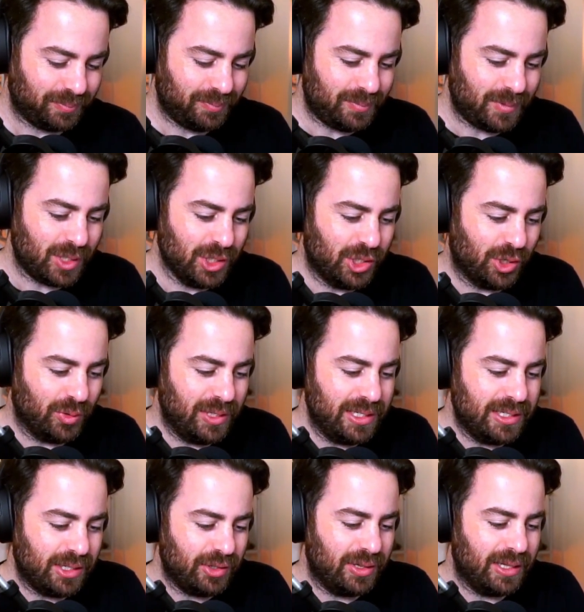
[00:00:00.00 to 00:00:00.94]
So
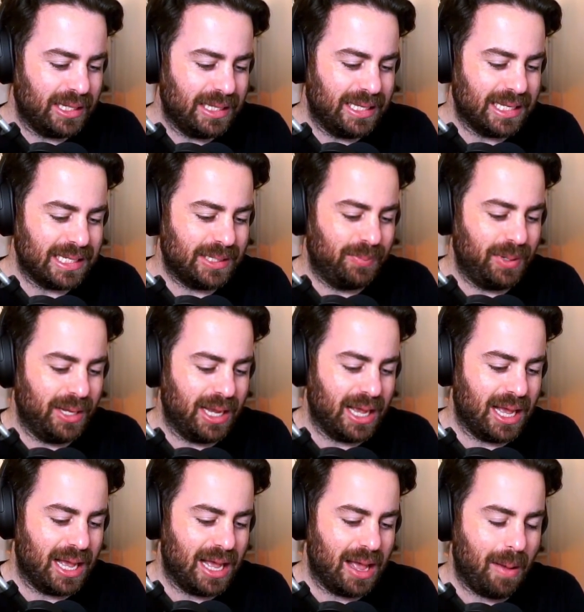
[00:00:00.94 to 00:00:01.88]
these are the
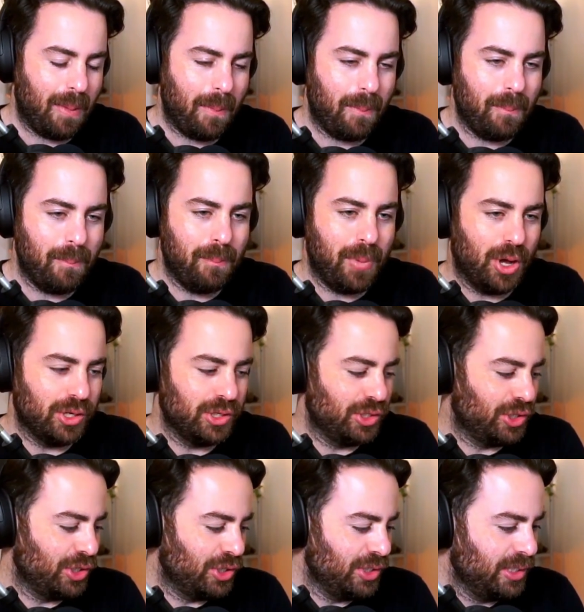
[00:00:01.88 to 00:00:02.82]
Despia
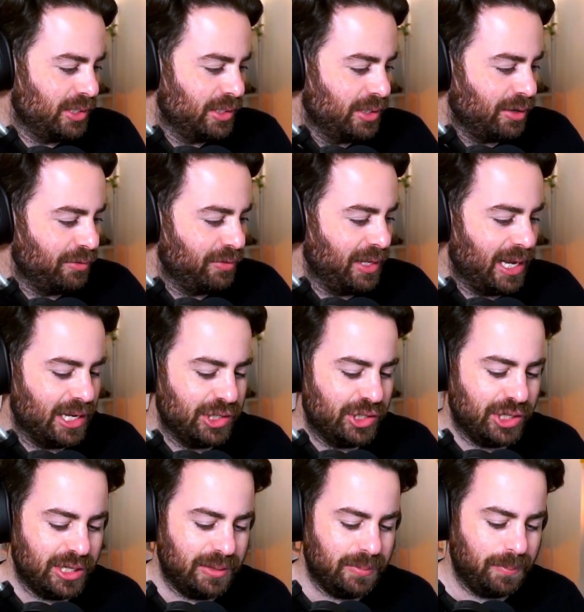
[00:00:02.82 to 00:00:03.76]
monsters of the
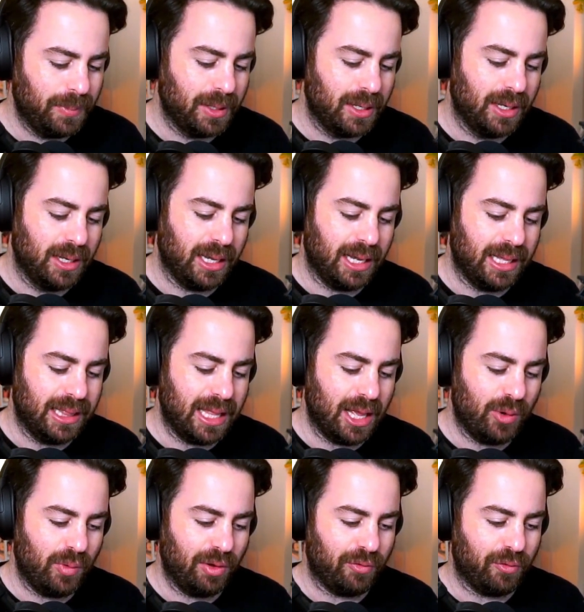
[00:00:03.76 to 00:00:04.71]
engine. And
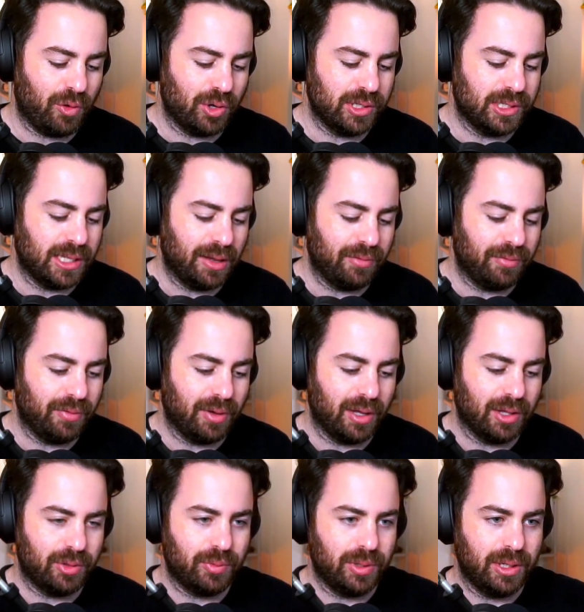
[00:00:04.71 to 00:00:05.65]
then we, of course, have
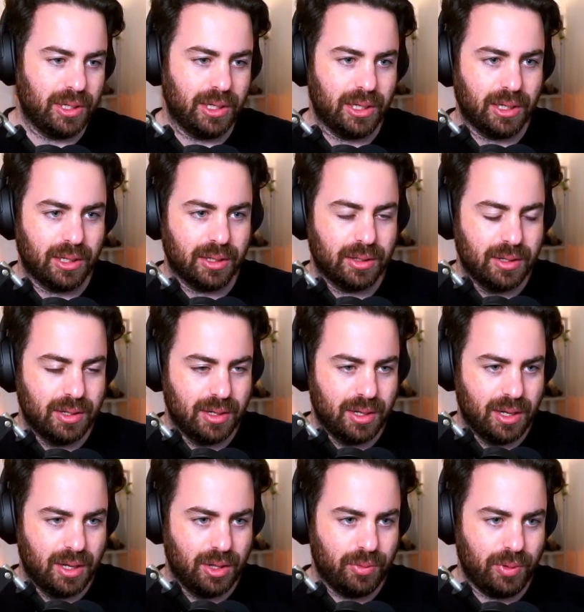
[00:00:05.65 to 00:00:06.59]
three
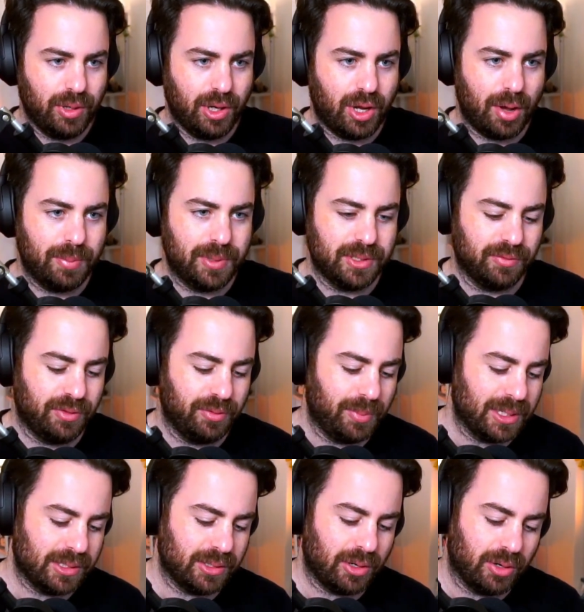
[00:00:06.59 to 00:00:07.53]
copies of the
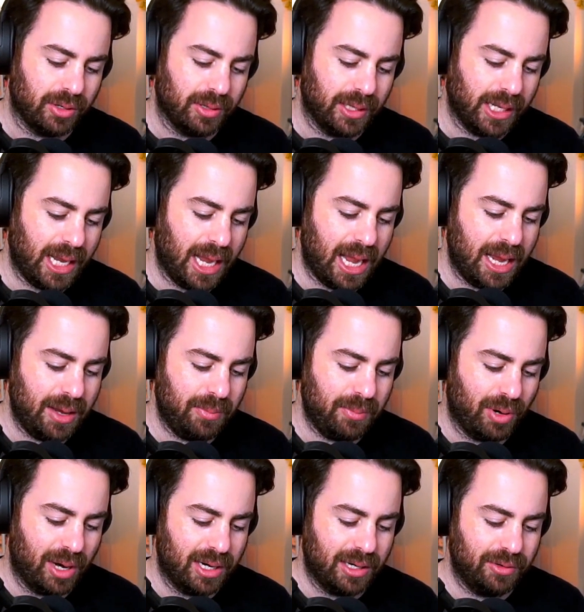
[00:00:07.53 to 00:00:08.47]
best card in the game,
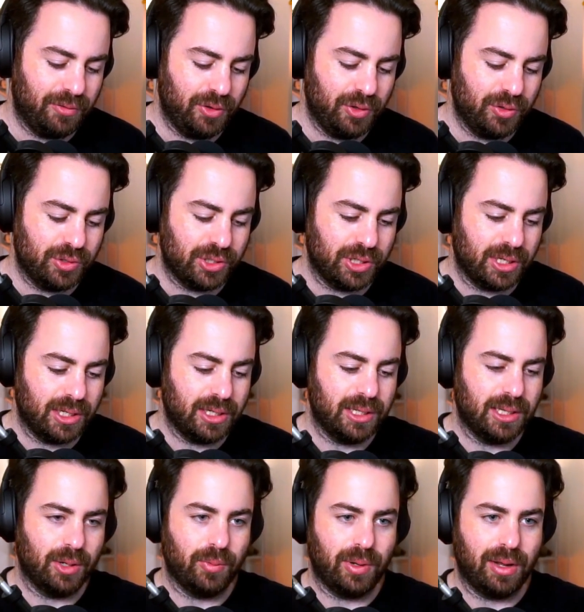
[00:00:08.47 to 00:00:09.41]
Branded Fusion.
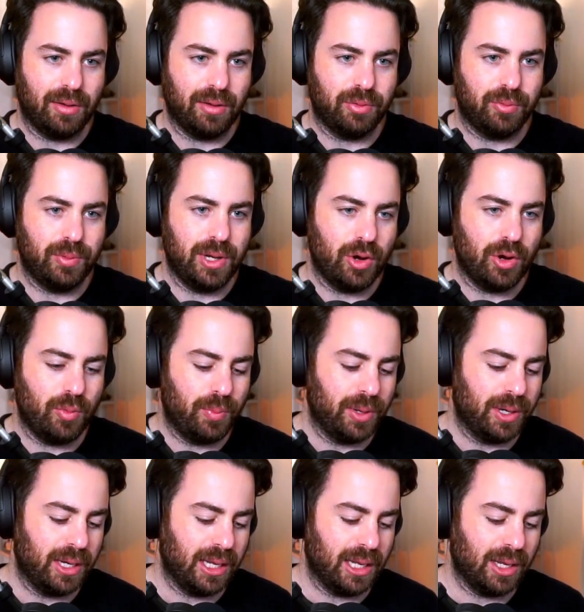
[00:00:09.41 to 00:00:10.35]
Then we have 3
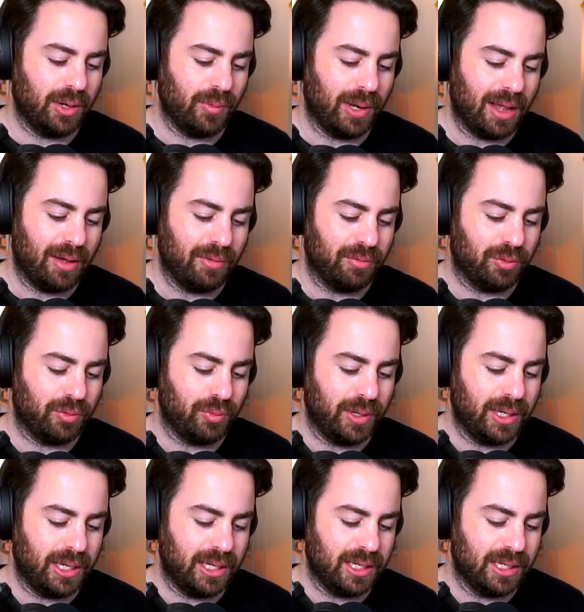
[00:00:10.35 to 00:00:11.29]
opening, we have
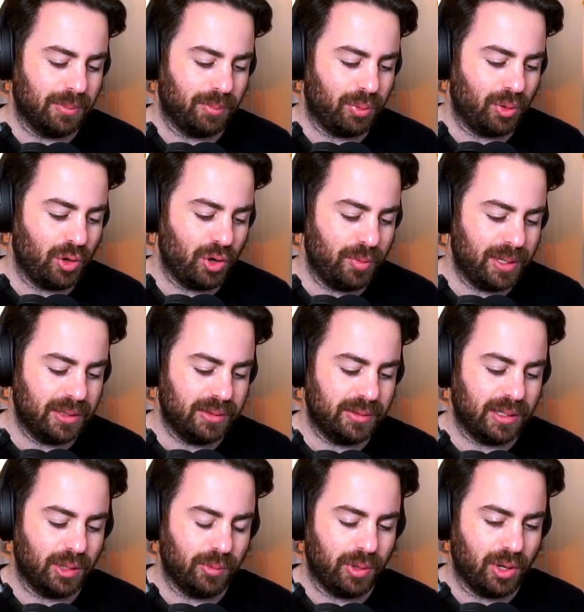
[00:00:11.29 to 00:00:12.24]
3 deployment,
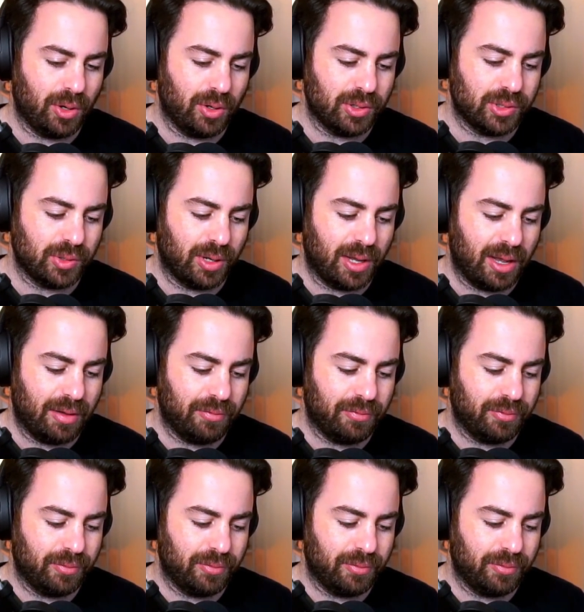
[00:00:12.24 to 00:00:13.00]
and we also have